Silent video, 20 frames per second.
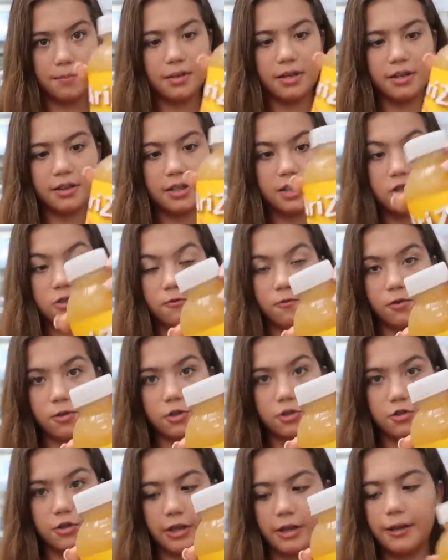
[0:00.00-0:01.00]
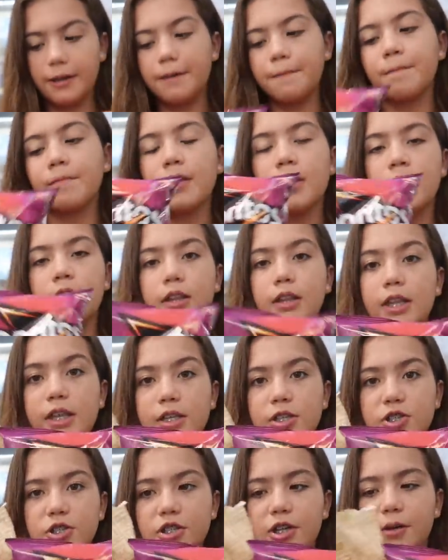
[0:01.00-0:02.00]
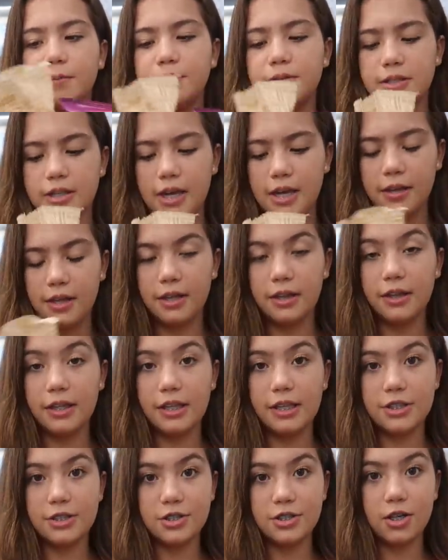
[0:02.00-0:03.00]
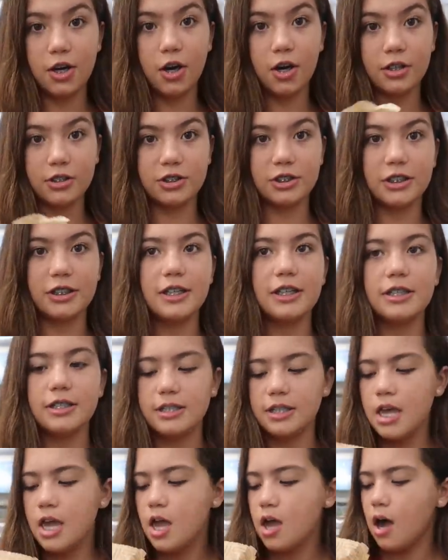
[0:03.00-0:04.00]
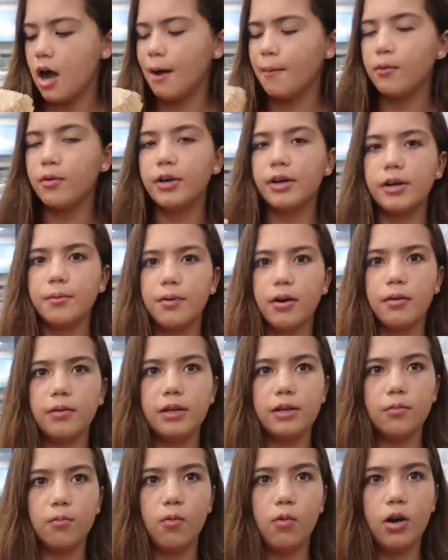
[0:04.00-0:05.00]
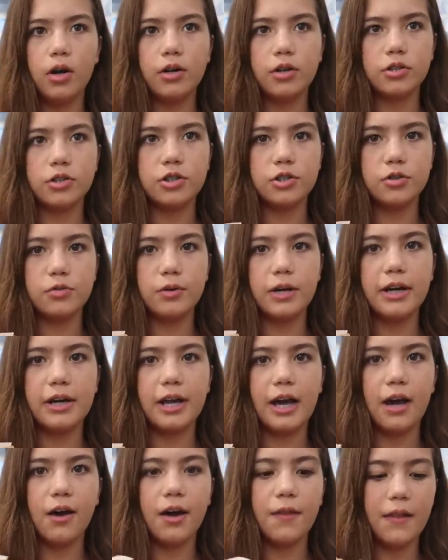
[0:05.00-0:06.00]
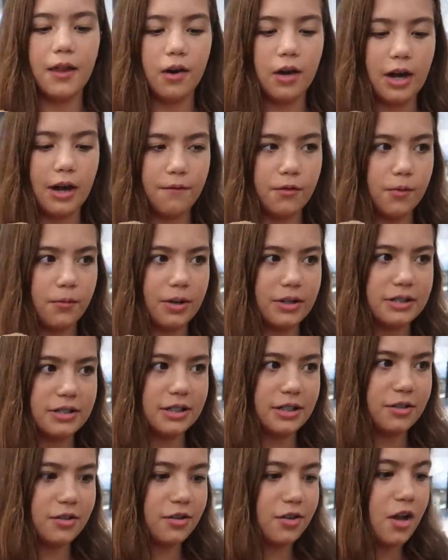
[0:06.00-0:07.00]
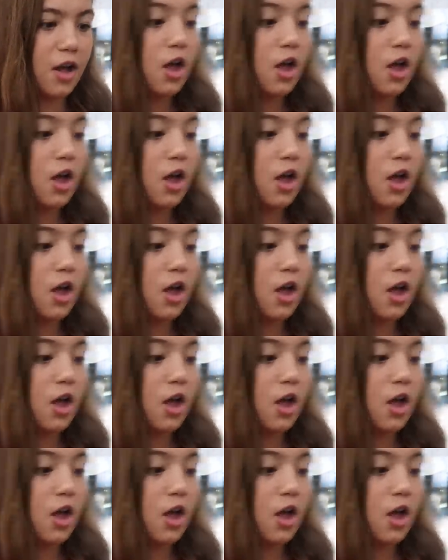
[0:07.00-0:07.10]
I'm gonna get this for a drink, these chips, and then these hot chickens. I'm looking at to probably one or two right now and then I'll have the rest later.